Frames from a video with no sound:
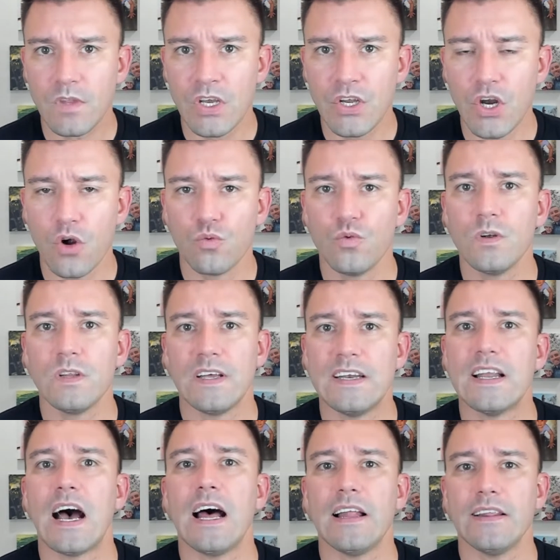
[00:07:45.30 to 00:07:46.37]
Really
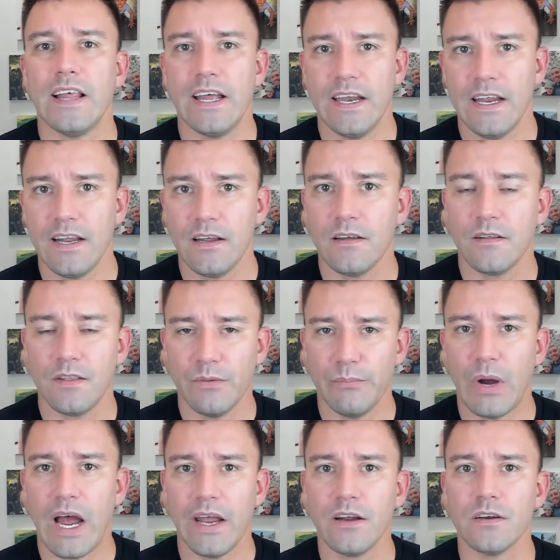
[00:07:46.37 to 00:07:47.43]
not letting the
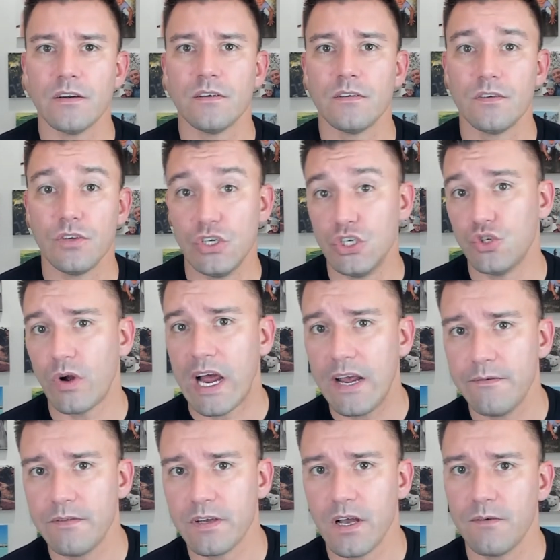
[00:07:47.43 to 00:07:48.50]
buyer
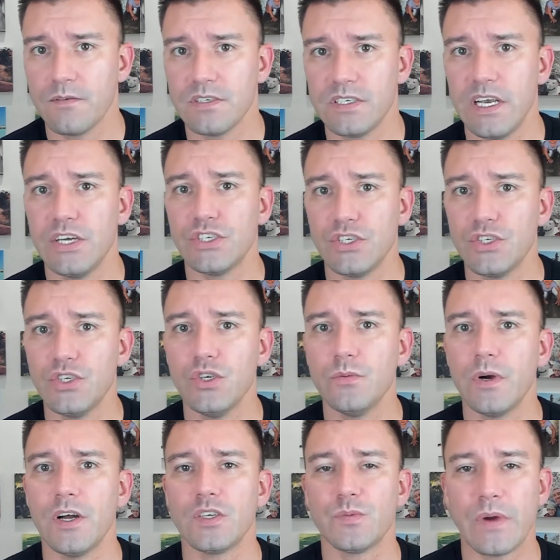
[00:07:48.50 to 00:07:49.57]
drive the conversation too
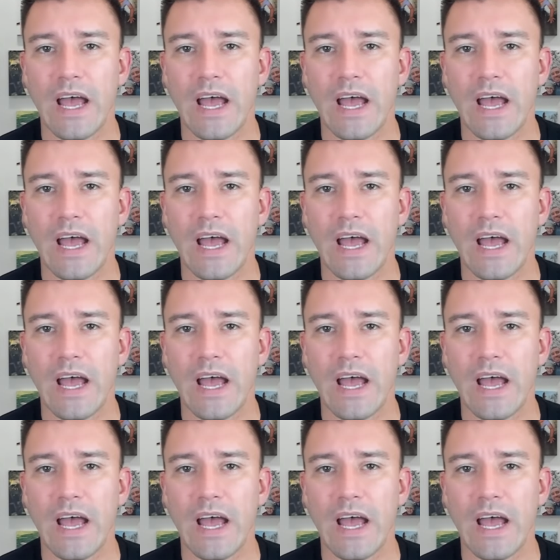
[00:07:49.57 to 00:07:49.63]
much,